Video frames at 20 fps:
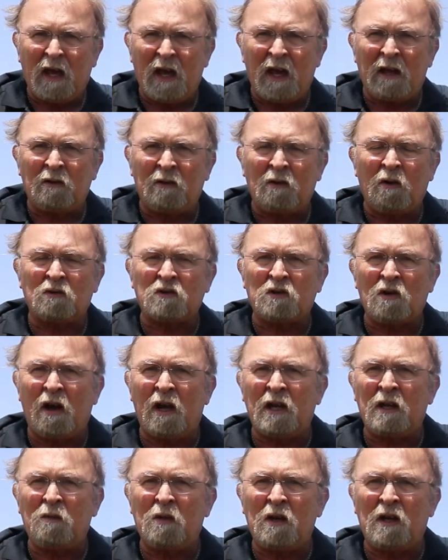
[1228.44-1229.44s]
and goes
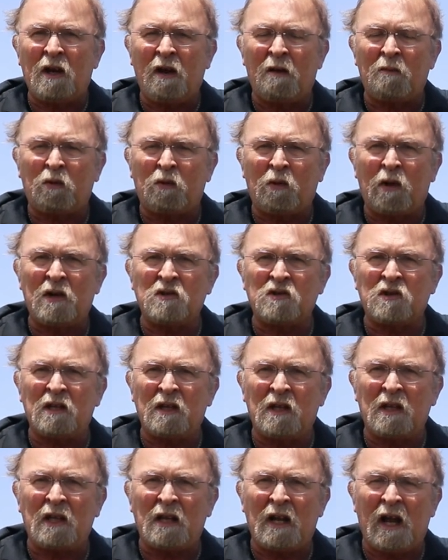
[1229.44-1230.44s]
on to become
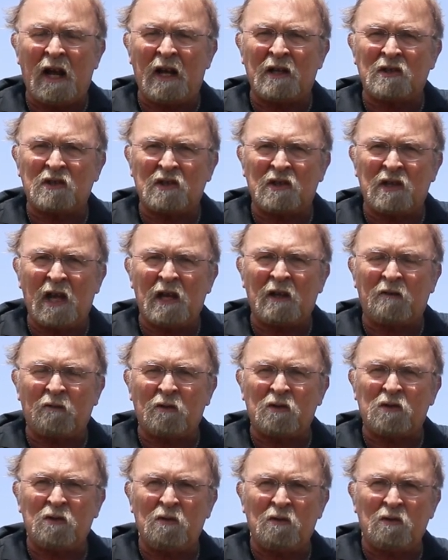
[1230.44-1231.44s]
President of the United States
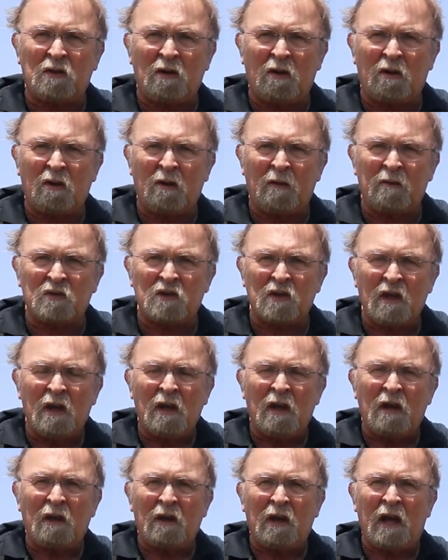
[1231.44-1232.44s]
for 2 terms
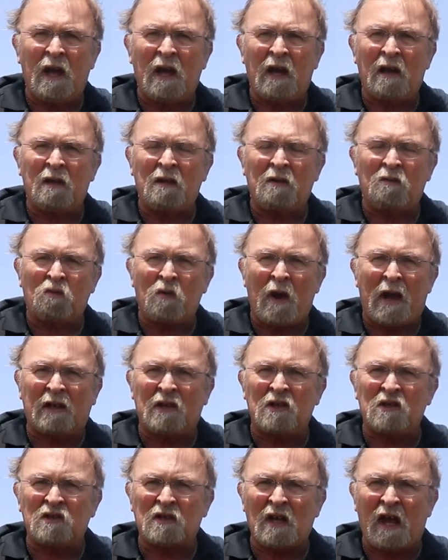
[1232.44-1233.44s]
and
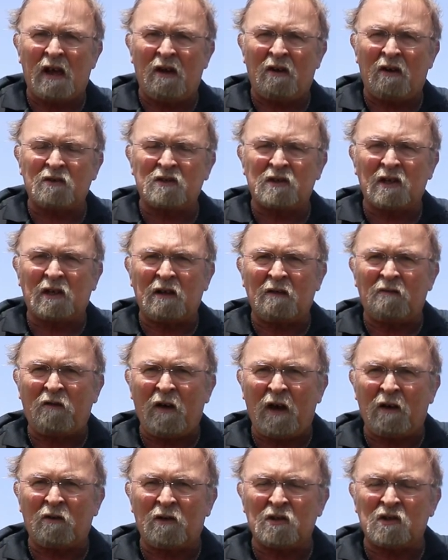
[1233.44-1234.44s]
reconciles the
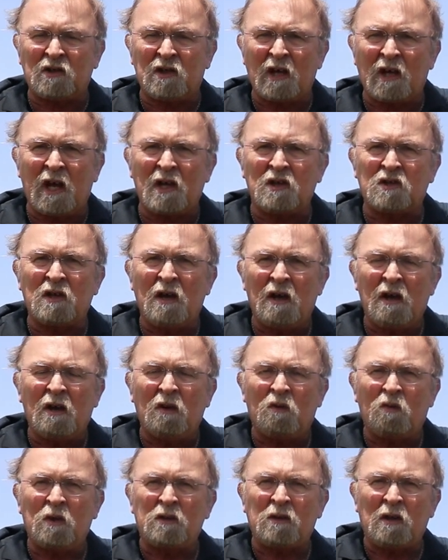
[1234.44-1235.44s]
Confederate states
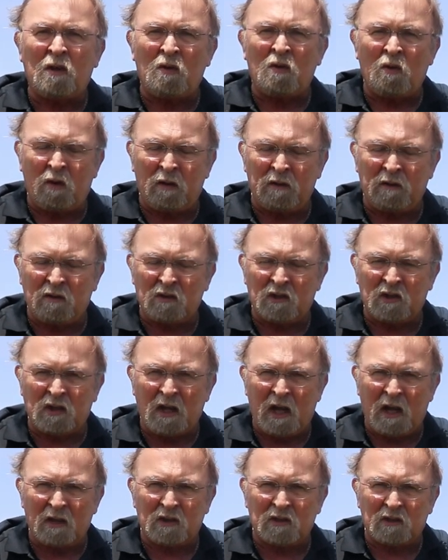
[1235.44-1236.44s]
with the northern
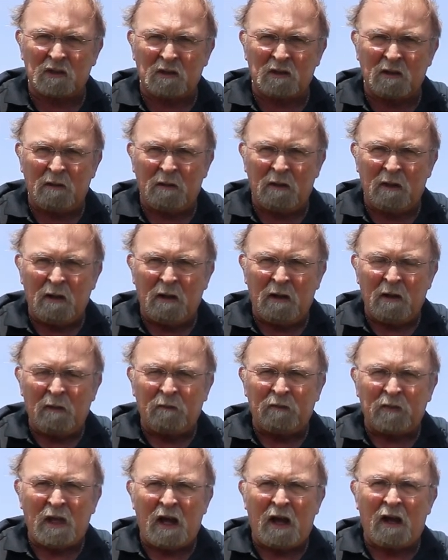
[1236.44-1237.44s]
states.
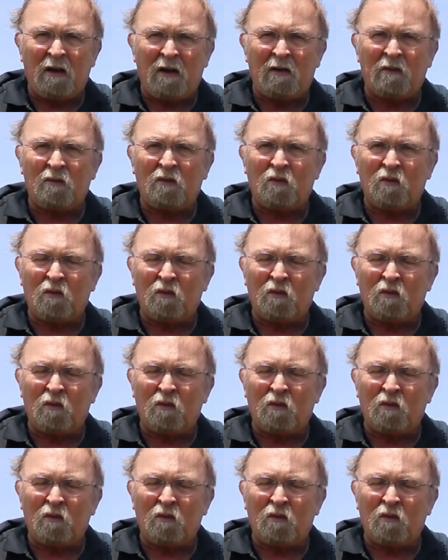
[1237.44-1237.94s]
Now,